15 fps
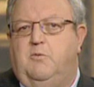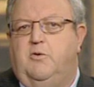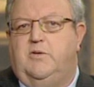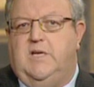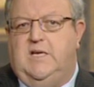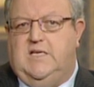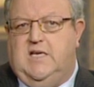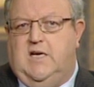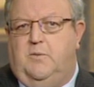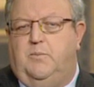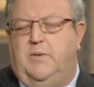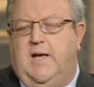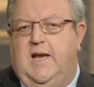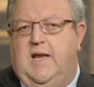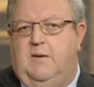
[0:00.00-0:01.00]
more detailed
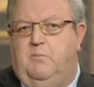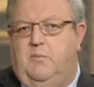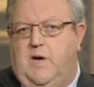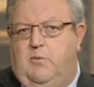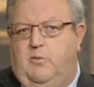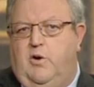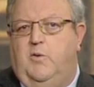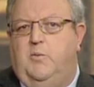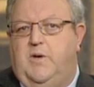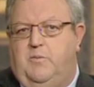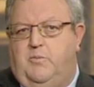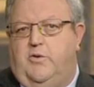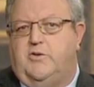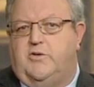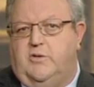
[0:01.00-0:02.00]
planning may well be
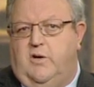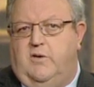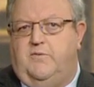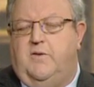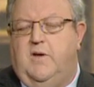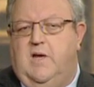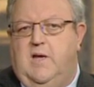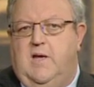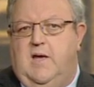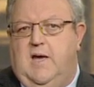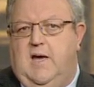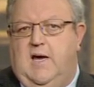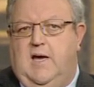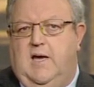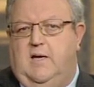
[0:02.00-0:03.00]
pushed off
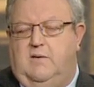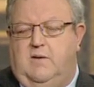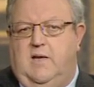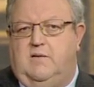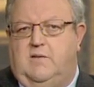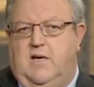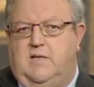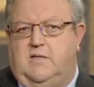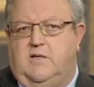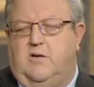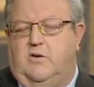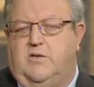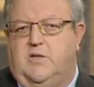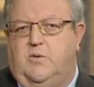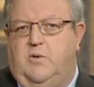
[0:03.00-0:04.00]
as a
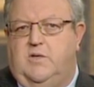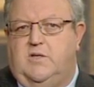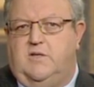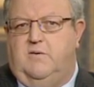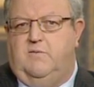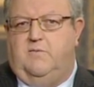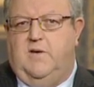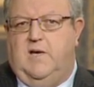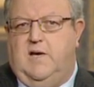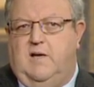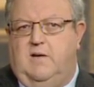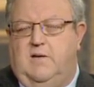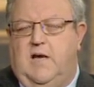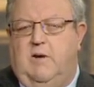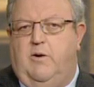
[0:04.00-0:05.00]
consequence of
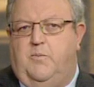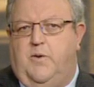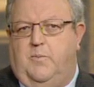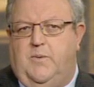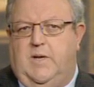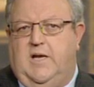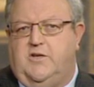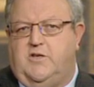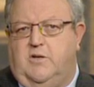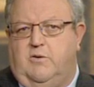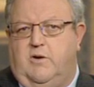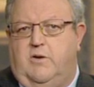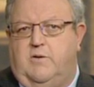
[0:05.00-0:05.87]
lower population growth.